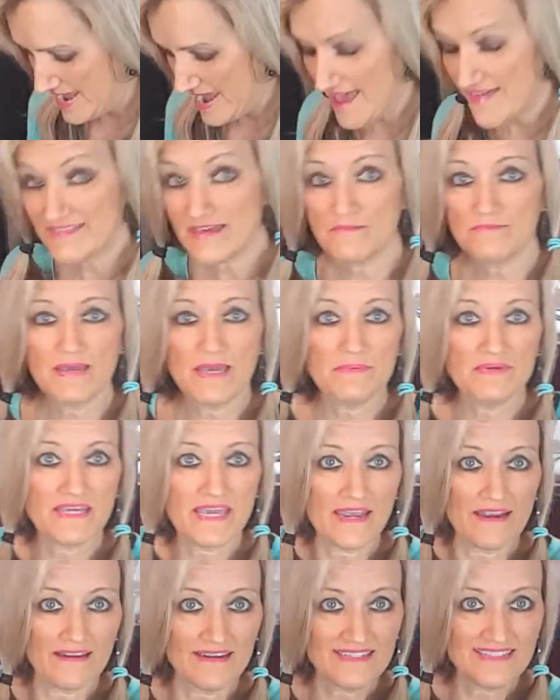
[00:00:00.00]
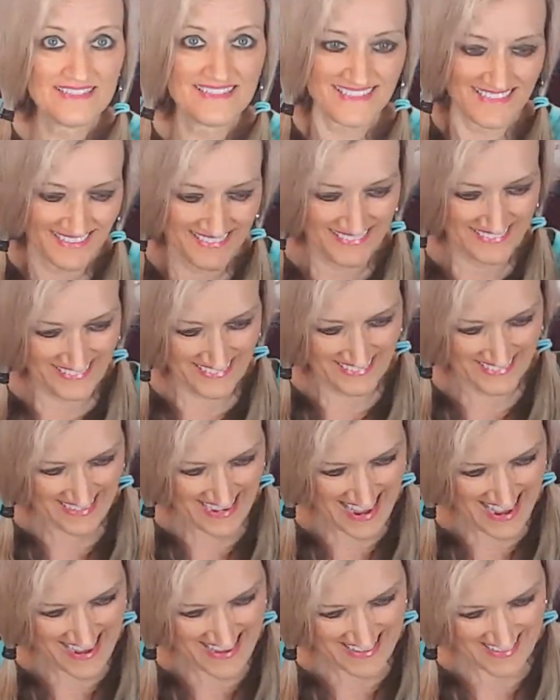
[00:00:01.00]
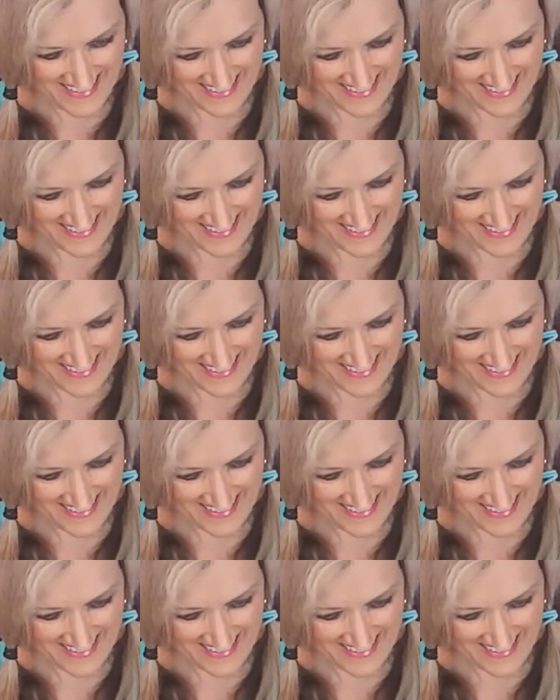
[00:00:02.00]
And then baby carrots. Okay?